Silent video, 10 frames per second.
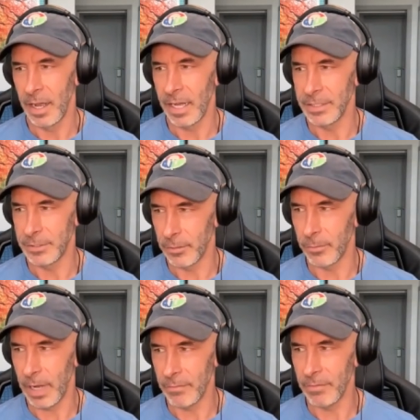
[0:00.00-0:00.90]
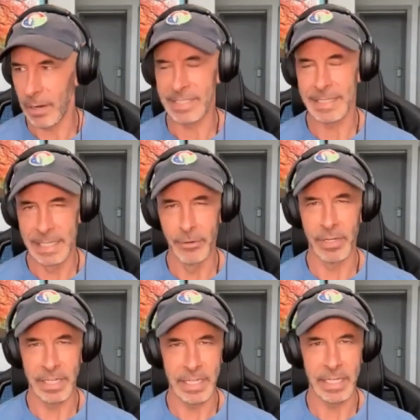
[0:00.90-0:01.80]
I don't, I, I was
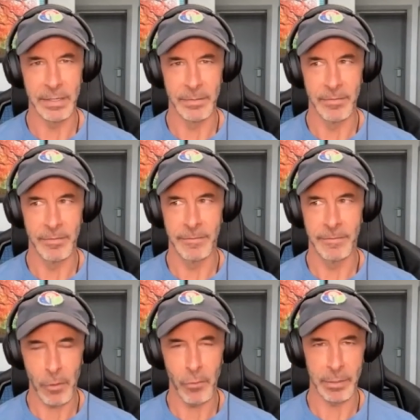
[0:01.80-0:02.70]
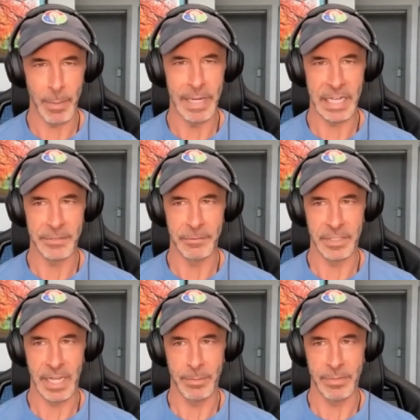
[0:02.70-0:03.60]
literally following in my dad's
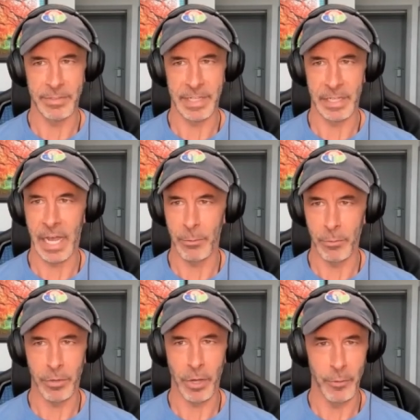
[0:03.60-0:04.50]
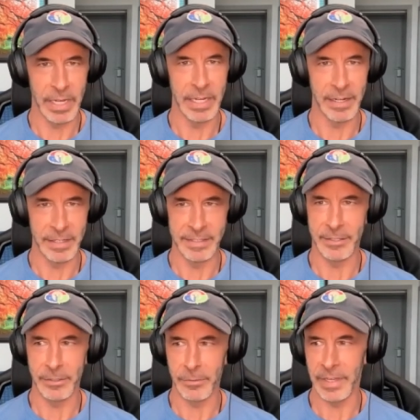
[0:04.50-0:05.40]
footsteps. I was like, I will go in
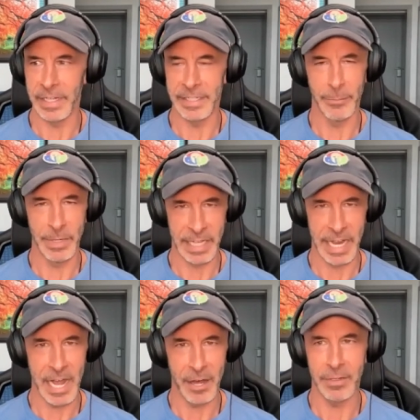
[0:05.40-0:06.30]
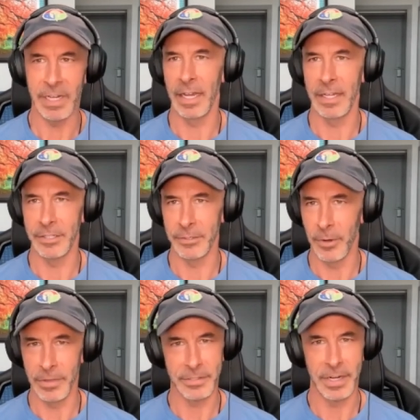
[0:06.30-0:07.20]
until they tell me to get out and do
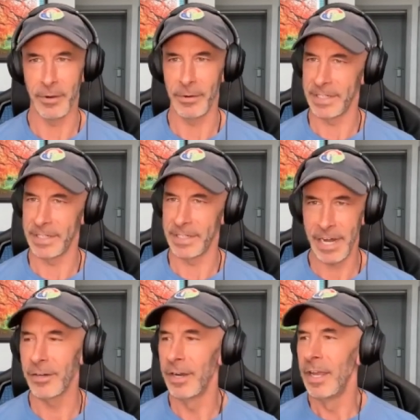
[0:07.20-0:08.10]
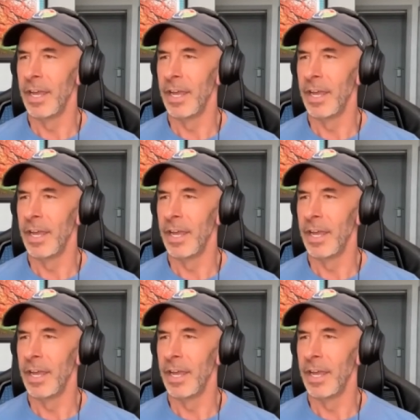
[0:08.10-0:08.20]
all this and I'll retire.